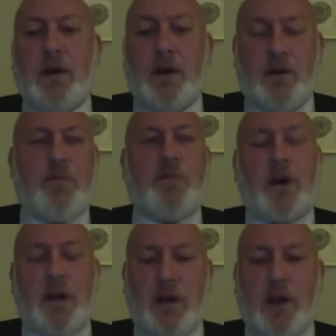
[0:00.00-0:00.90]
You
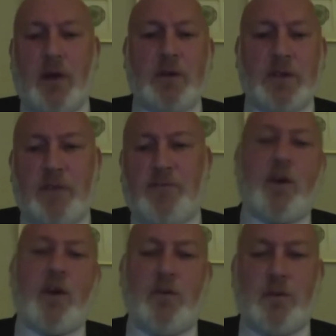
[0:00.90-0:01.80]
fucking coward. Yeah, fuck
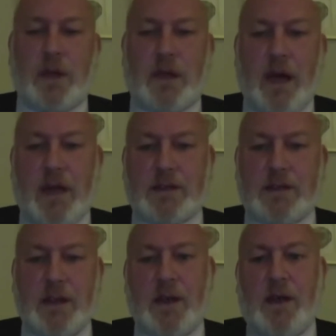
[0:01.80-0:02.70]
off with your guys,
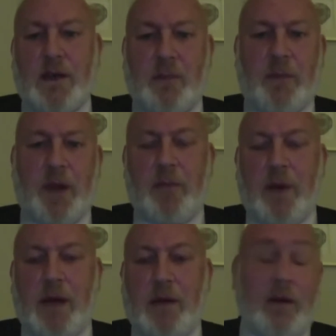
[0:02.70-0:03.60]
you big
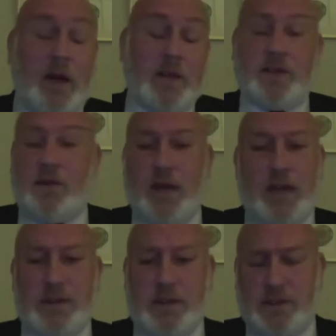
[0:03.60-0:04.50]
man, all that
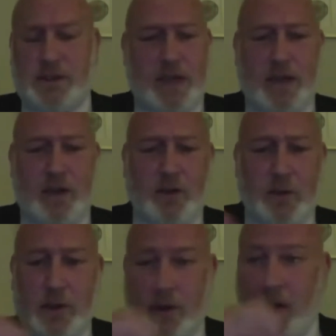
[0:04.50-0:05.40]
shit that goes with
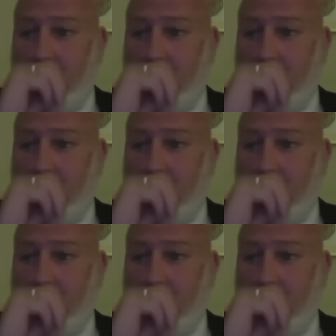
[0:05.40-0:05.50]
it.